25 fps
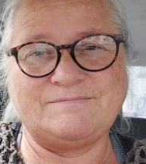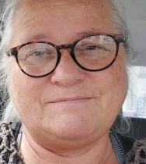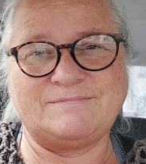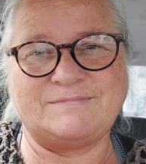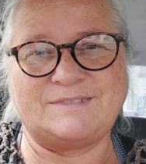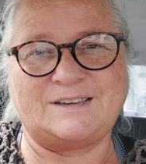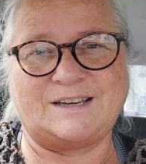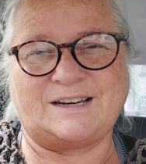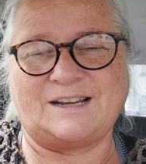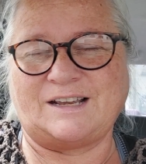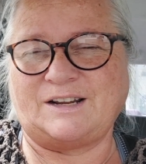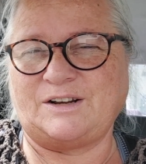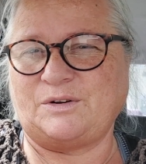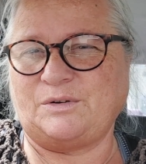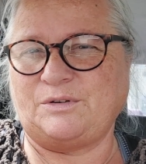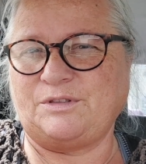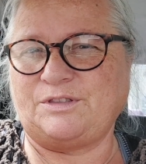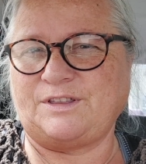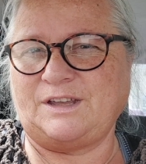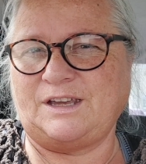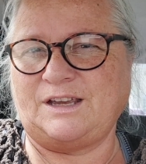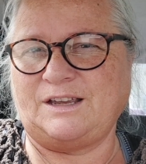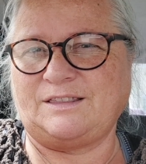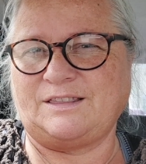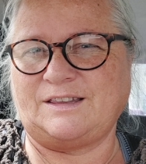and I don't
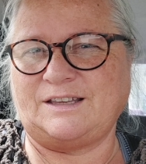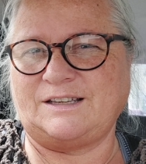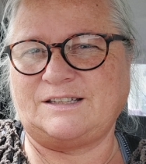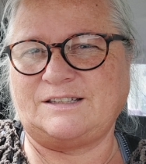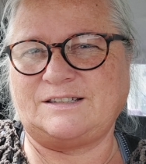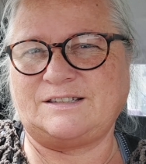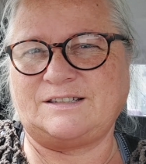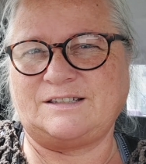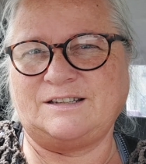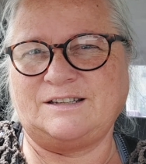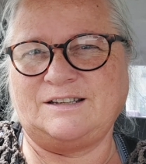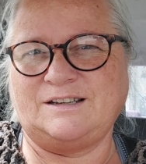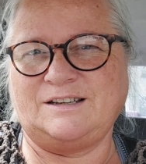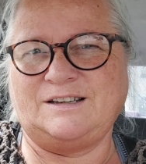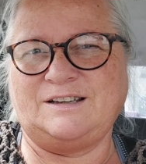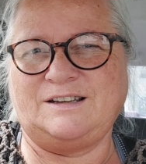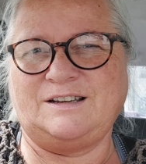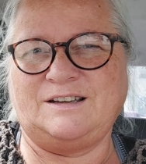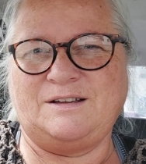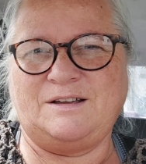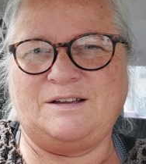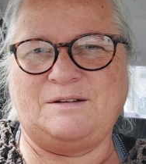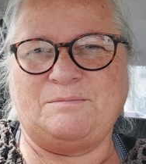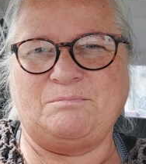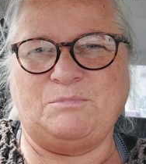think this
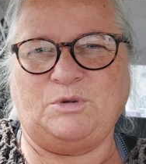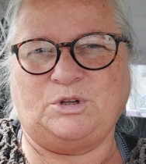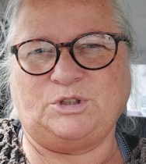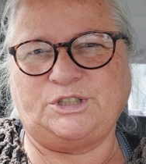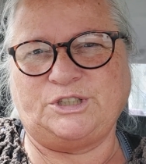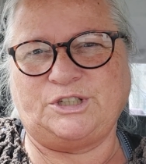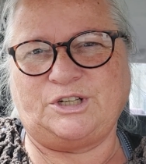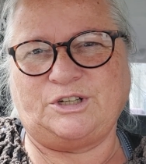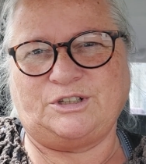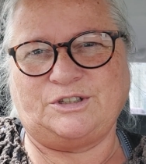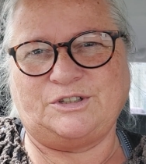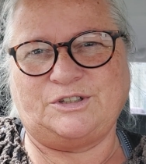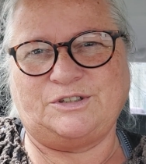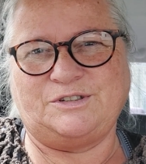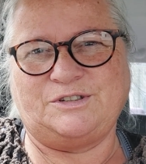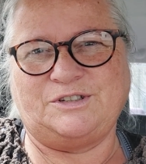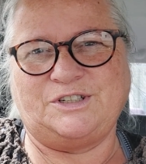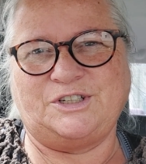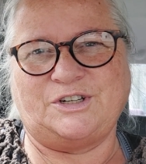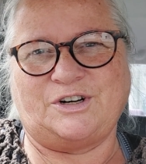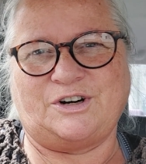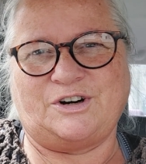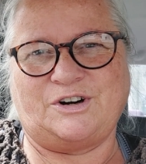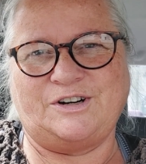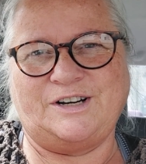multicolored
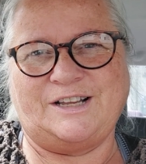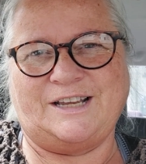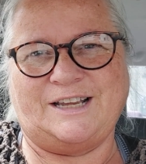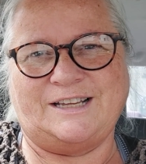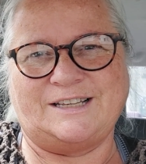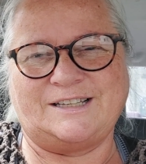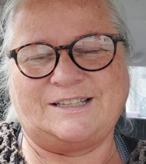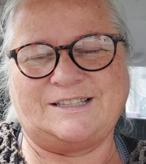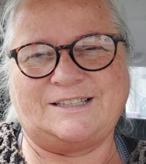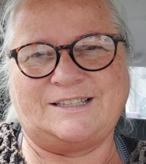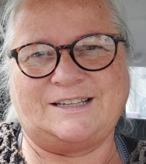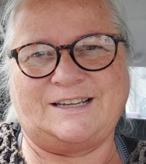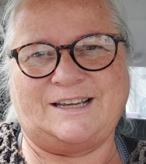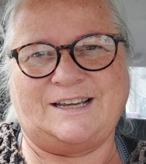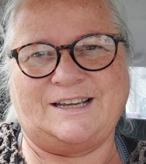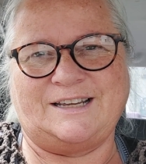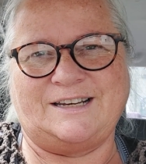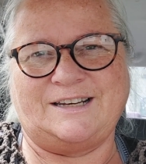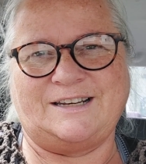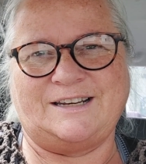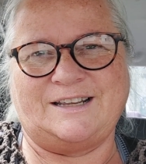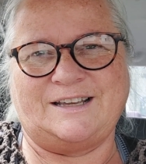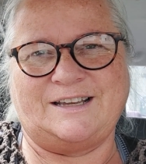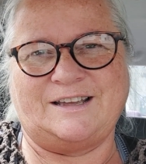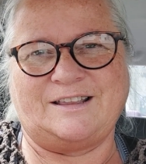yarn is
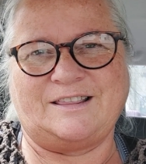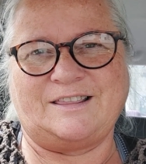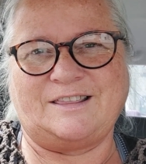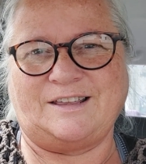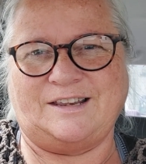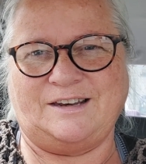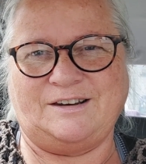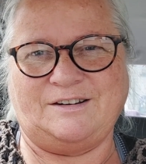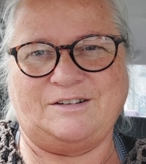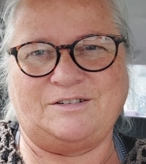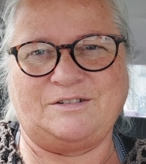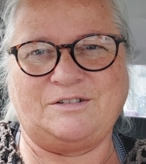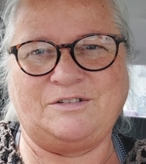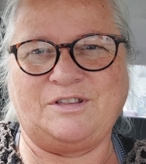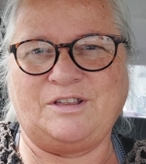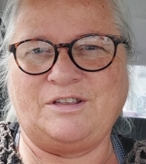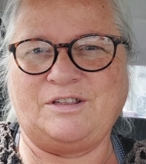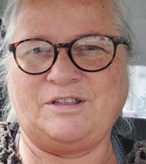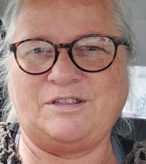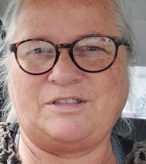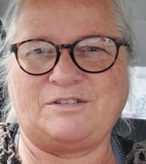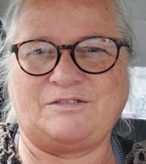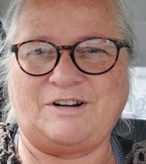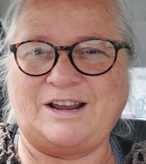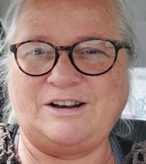in thin
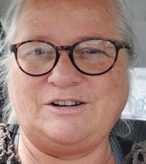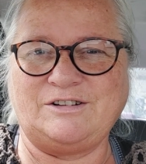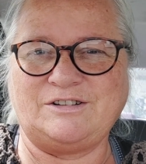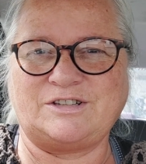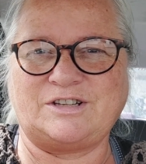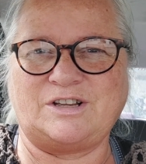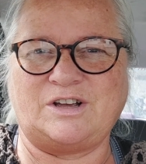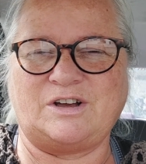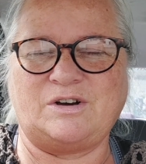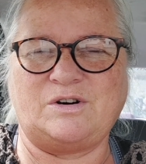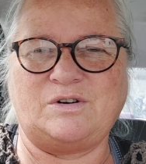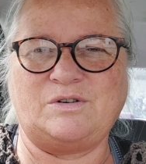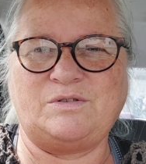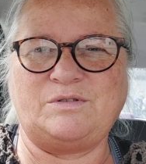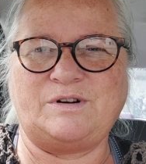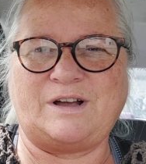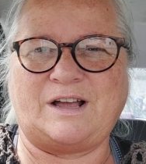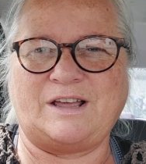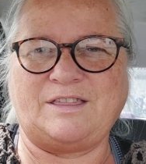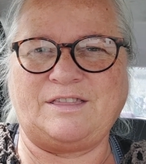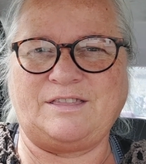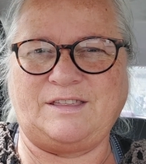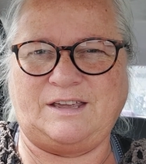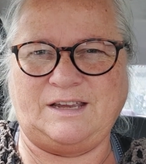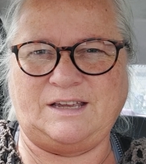thread, so
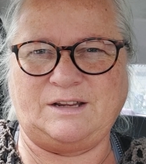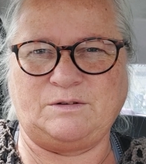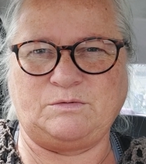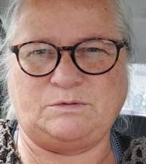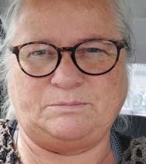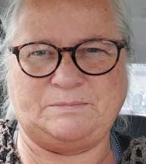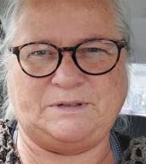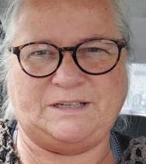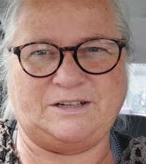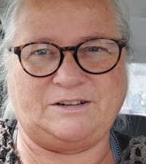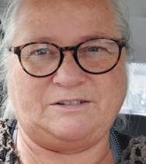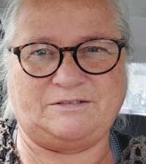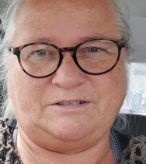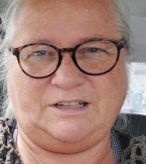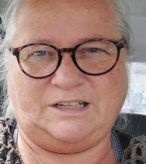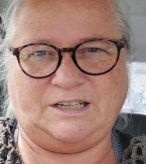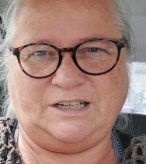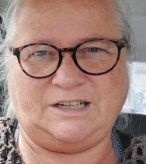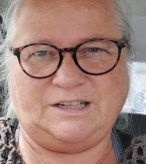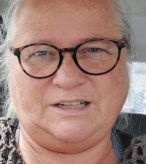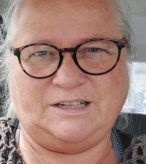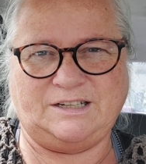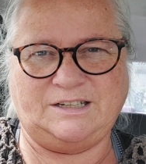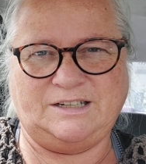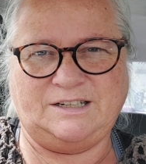I think it will be
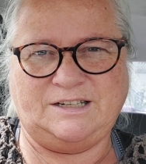acrylic.